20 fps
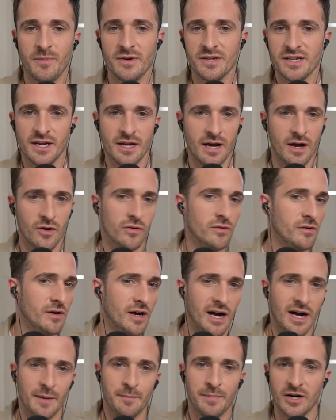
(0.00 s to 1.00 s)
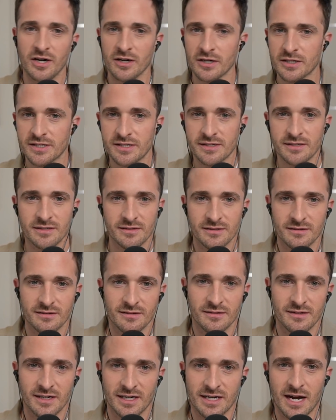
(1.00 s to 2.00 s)
you know, I box
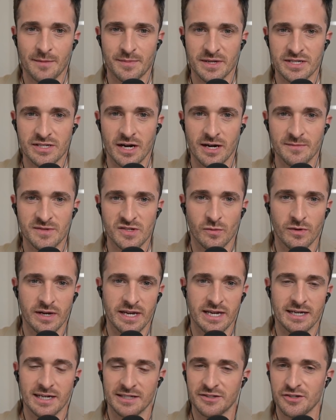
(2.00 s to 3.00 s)
a couple of times a week,